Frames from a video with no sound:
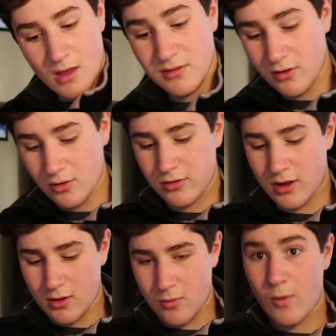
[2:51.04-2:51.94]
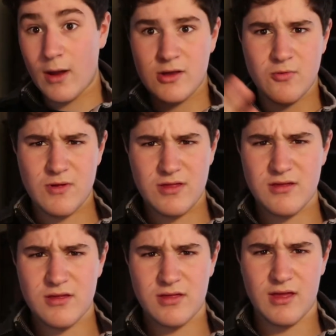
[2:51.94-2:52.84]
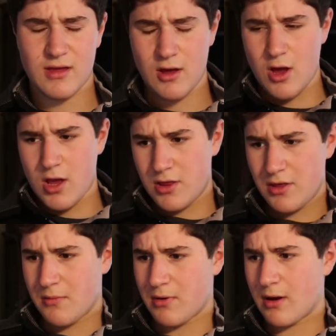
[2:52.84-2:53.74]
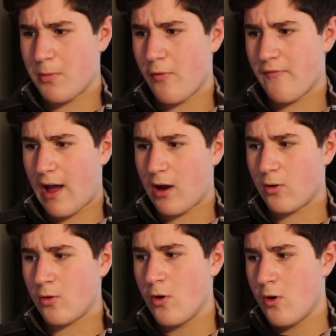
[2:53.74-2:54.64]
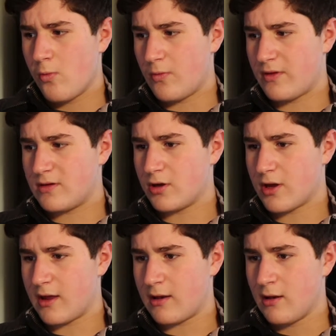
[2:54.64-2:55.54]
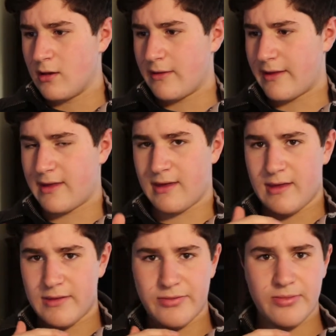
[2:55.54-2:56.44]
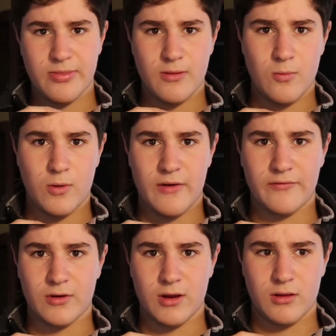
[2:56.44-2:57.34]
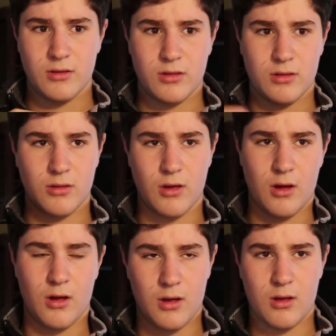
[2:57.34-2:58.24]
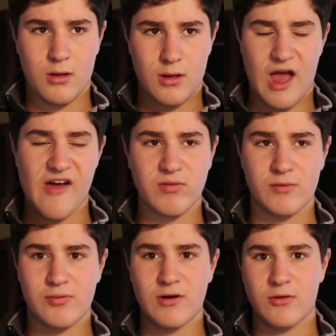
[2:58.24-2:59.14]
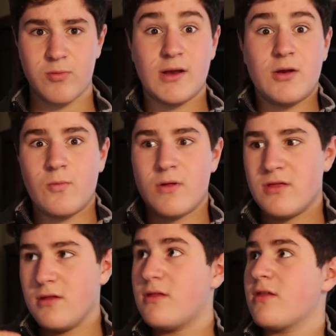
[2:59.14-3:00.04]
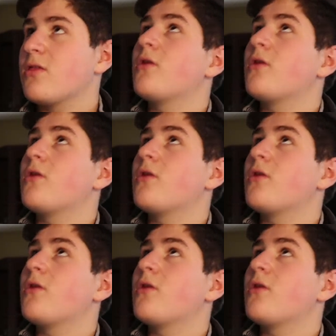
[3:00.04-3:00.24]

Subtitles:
And it's also like, why didn't we see this, like, in the unbreakable vow when they took it, like, in whatever it is, the Half-Blood Prince? Why didn't we see this